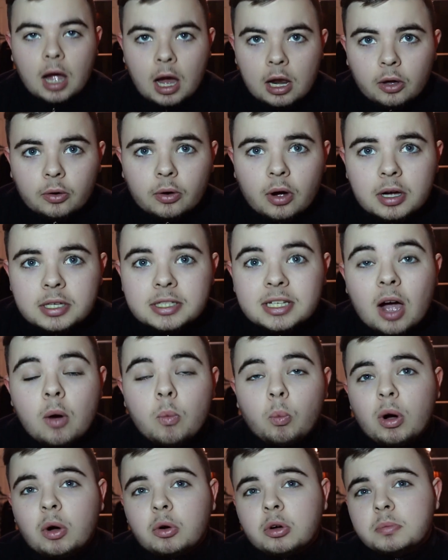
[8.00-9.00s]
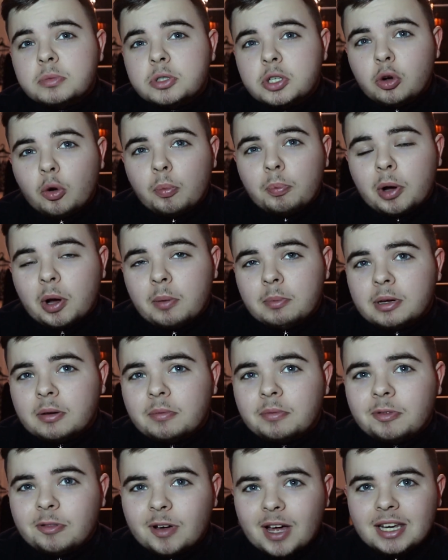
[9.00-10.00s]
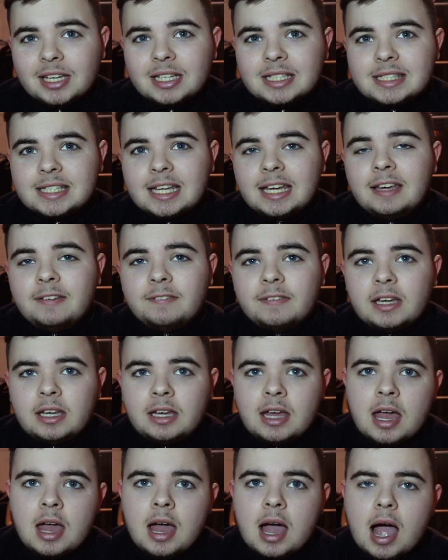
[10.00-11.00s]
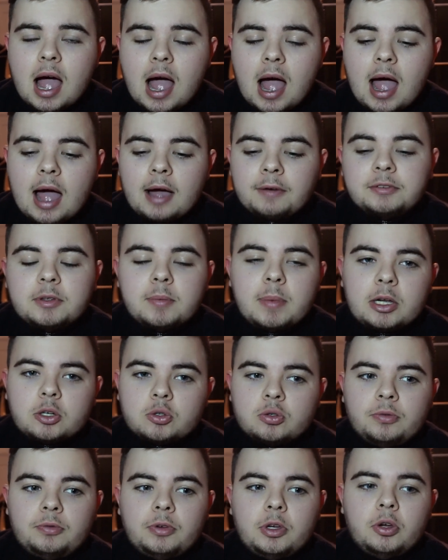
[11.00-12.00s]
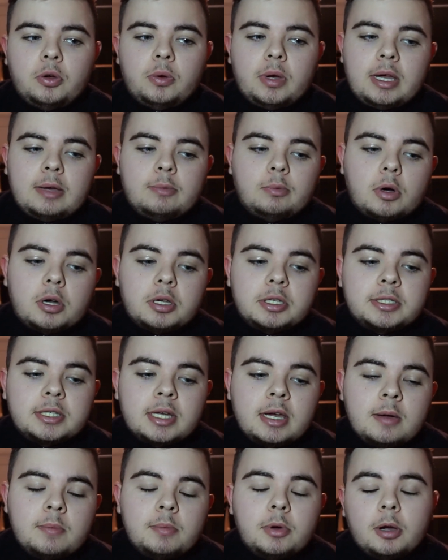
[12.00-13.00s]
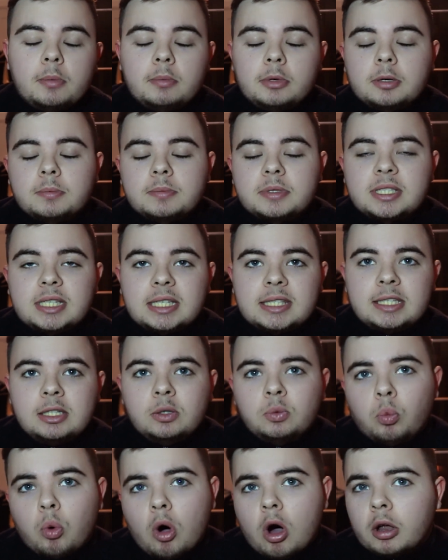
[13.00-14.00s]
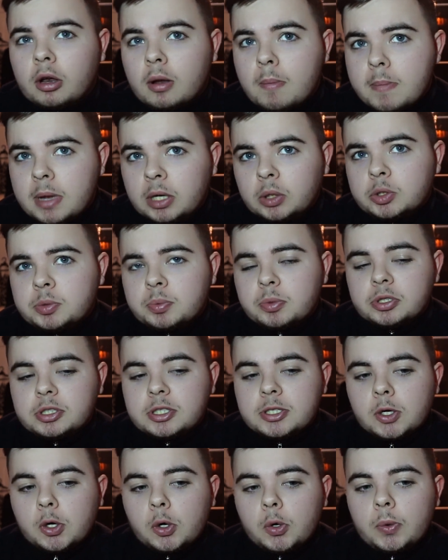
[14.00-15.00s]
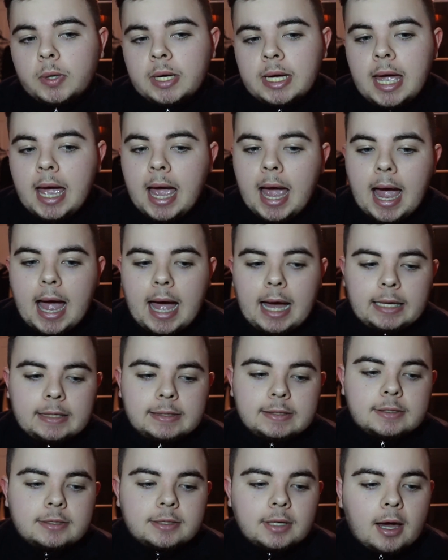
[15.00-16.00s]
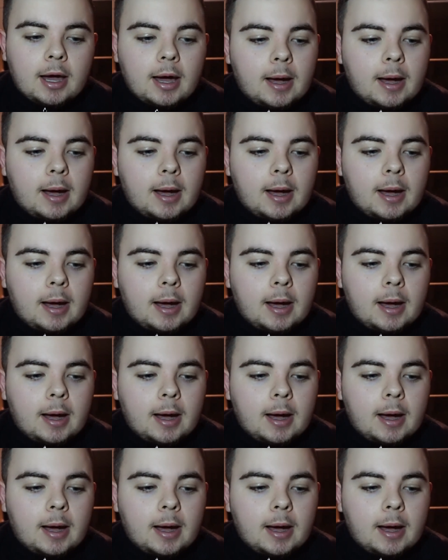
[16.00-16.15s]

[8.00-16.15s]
Hello guys and welcome to your Birmingham Fan TV after-match review. It was Birmingham City 1, Middlesbrough 2, and